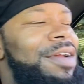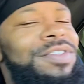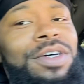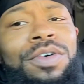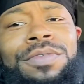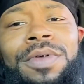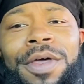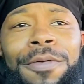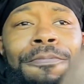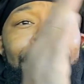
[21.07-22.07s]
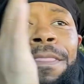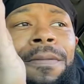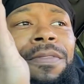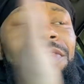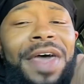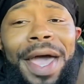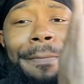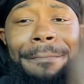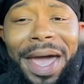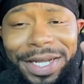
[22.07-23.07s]
if so. That
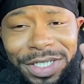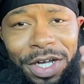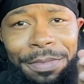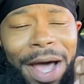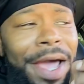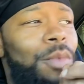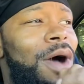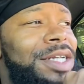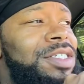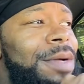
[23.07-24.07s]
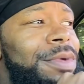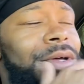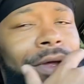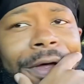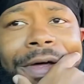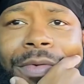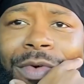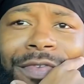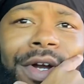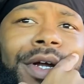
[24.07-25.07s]
matchup, I have watched some of
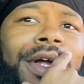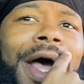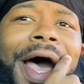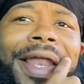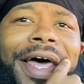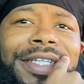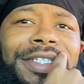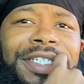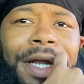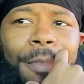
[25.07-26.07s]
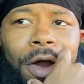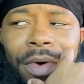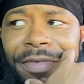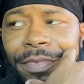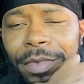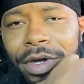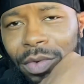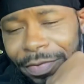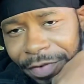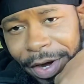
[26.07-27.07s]
Rivera highlights and shit. I'm already familiar
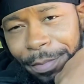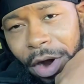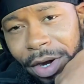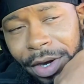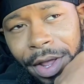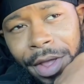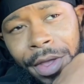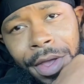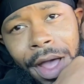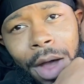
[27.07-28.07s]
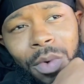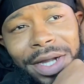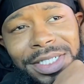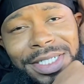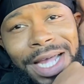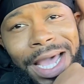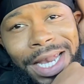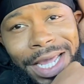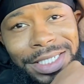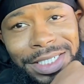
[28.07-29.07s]
with Frank Martin. I watched his
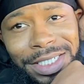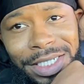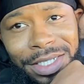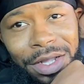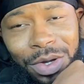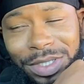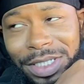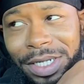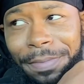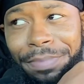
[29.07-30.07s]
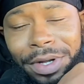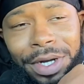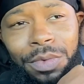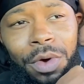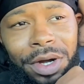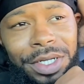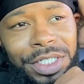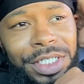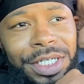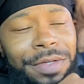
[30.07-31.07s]
highlights and shit, though, and seen him putting in work and
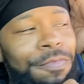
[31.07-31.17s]
shit.